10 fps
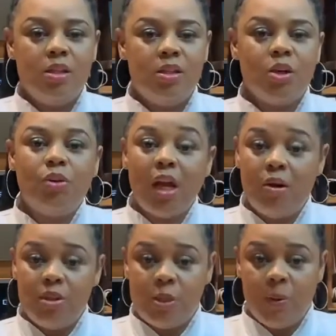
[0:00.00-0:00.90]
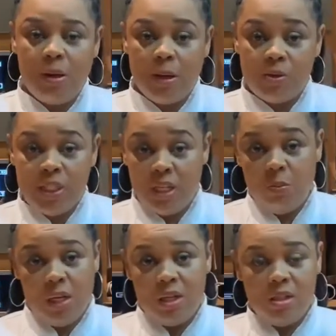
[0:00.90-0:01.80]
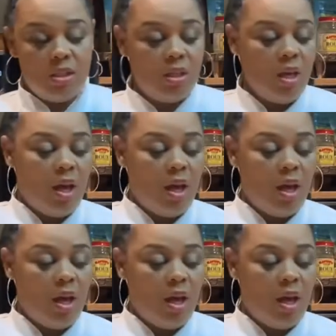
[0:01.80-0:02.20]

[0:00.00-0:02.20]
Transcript: So now it's been about 10 minutes.